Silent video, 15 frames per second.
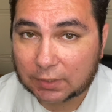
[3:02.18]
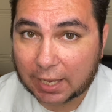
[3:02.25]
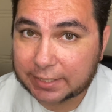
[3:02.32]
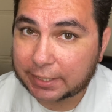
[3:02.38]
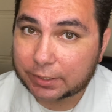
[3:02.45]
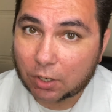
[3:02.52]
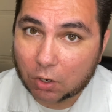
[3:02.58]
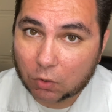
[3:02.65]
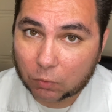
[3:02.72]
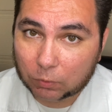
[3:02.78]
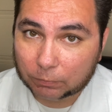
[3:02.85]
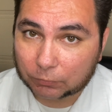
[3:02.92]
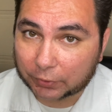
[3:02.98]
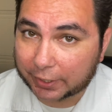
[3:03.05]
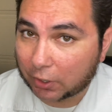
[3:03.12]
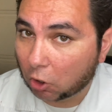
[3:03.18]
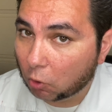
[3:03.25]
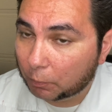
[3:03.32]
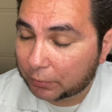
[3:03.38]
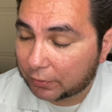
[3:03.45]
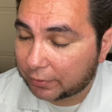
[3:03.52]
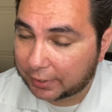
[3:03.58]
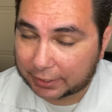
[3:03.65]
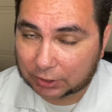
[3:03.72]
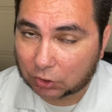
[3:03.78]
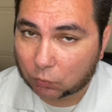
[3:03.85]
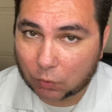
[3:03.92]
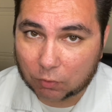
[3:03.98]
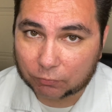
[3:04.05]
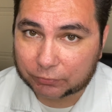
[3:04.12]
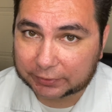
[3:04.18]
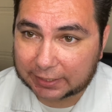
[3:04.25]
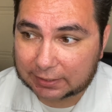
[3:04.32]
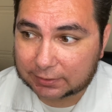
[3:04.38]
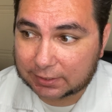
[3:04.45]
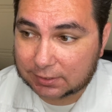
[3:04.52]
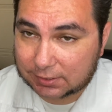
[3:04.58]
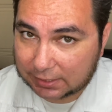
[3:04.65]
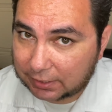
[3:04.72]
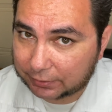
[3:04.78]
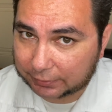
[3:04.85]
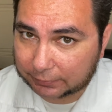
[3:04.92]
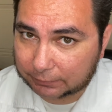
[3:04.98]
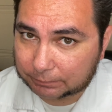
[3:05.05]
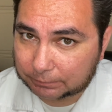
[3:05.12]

And I know, or I hope, that you won't forget this either.